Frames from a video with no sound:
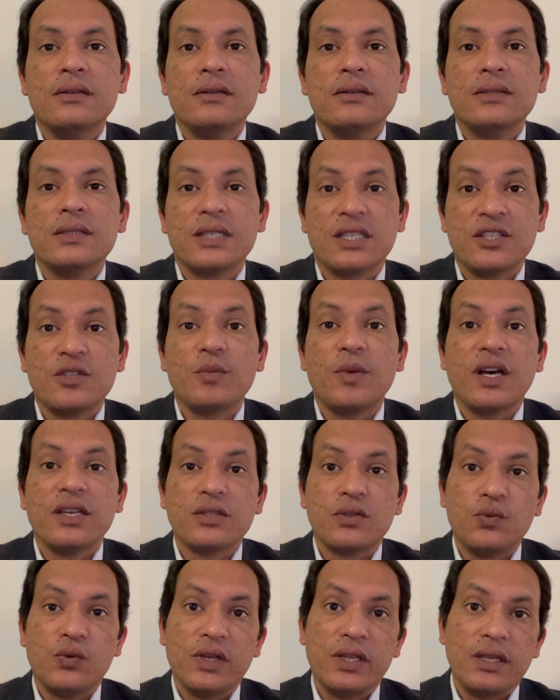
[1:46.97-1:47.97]
since
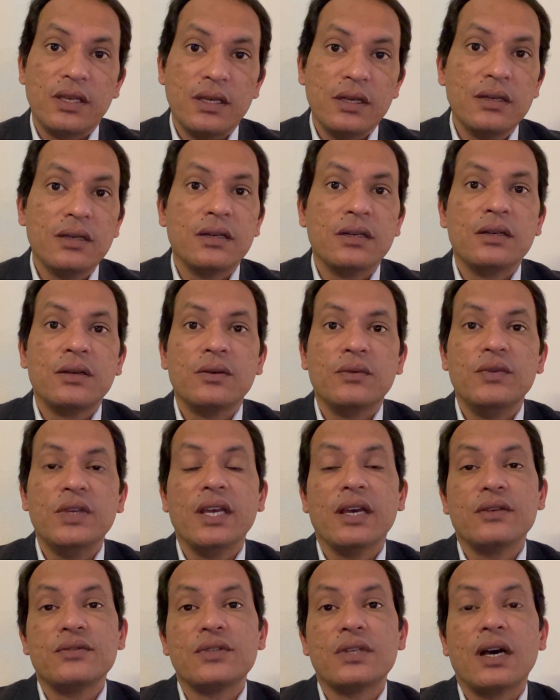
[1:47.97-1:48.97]
past one year, we
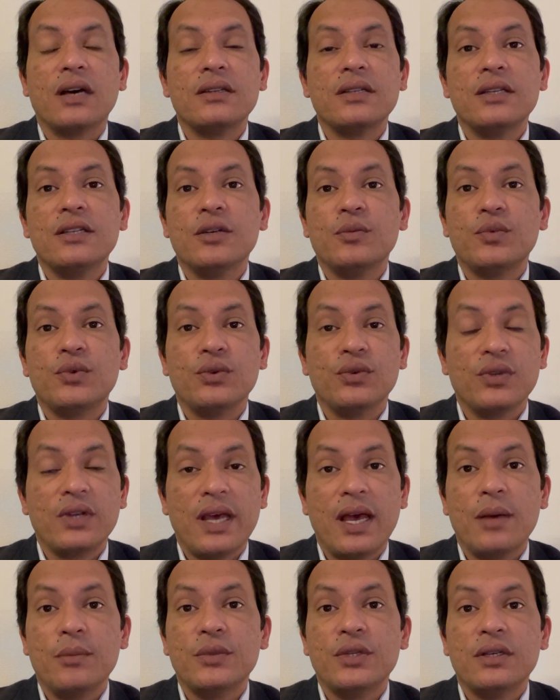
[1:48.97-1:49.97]
have started a
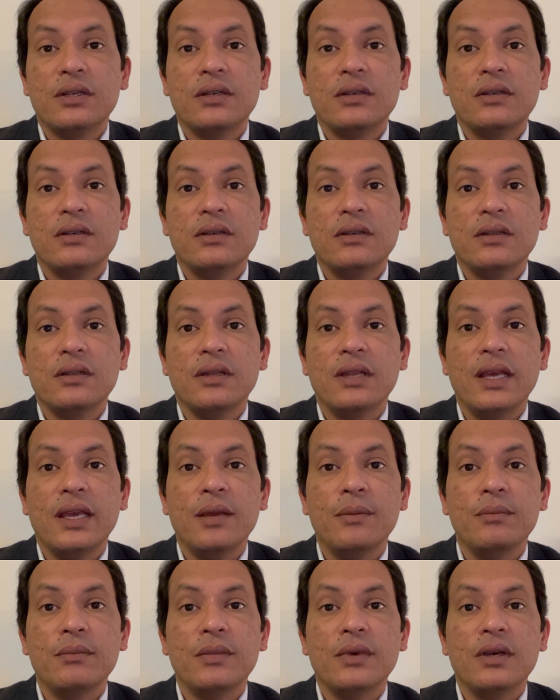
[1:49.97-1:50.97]
program
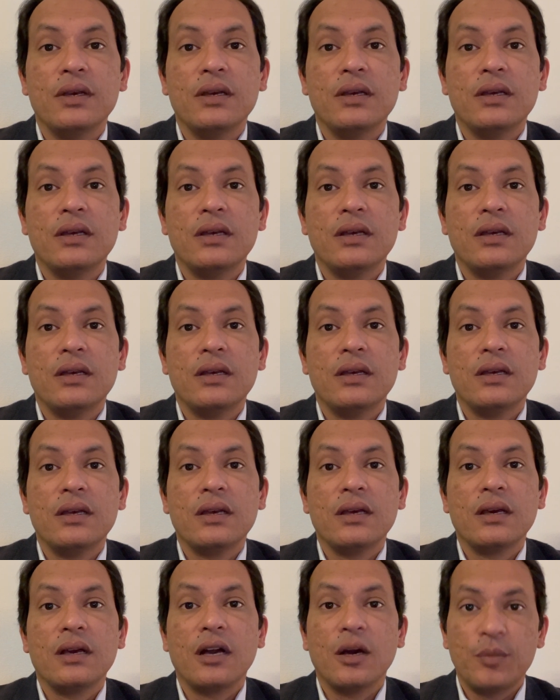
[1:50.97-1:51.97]
named
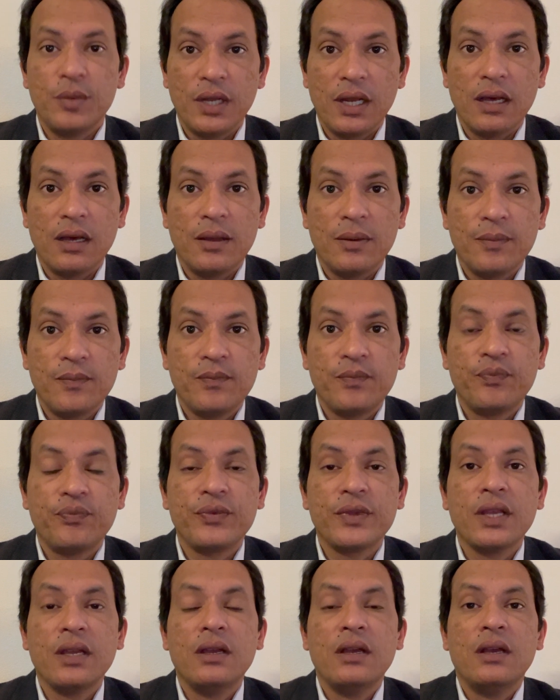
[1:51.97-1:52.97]
Kapila.
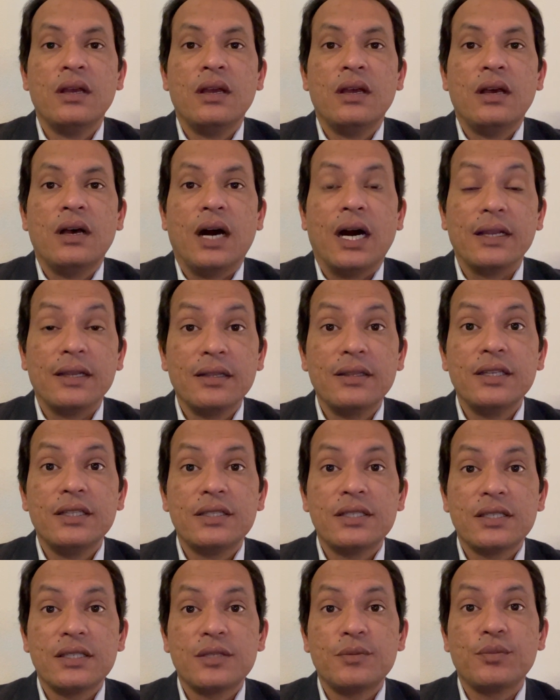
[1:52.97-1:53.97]
Under
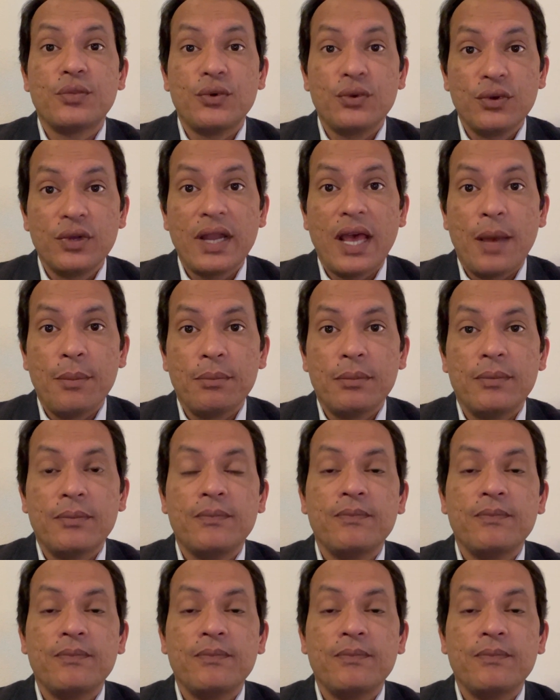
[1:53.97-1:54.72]
this program,